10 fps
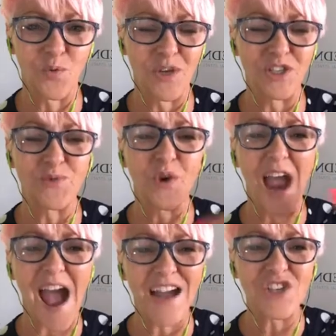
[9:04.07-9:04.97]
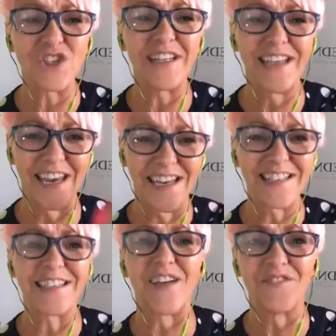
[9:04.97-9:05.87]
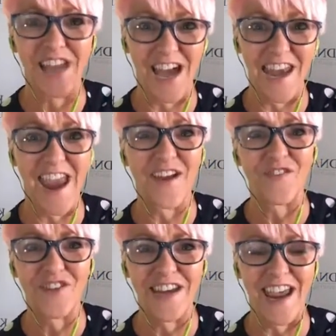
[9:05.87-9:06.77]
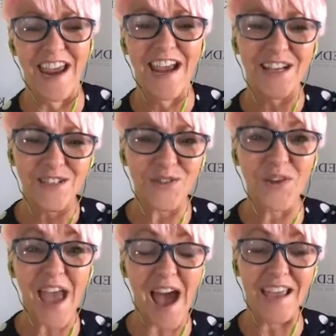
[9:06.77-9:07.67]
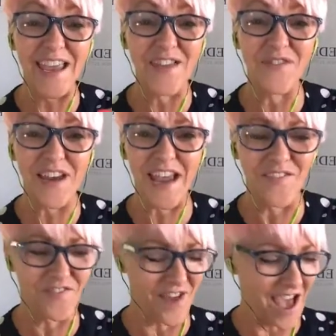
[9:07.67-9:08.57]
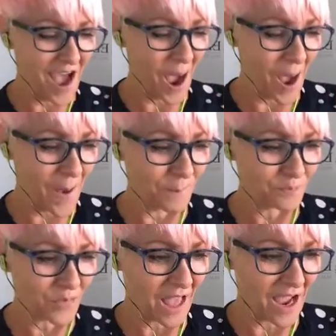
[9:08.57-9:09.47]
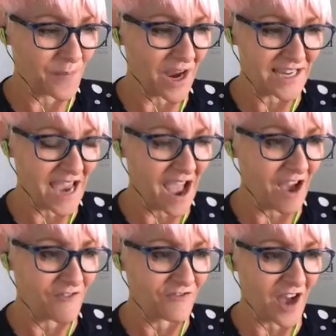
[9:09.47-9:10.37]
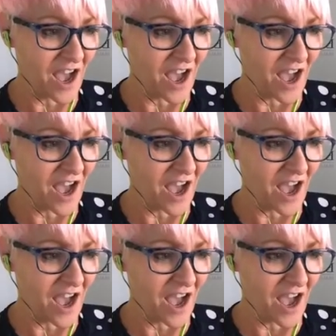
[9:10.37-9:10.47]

wheels. We're actually getting stuff done every day. So yeah, even if I might have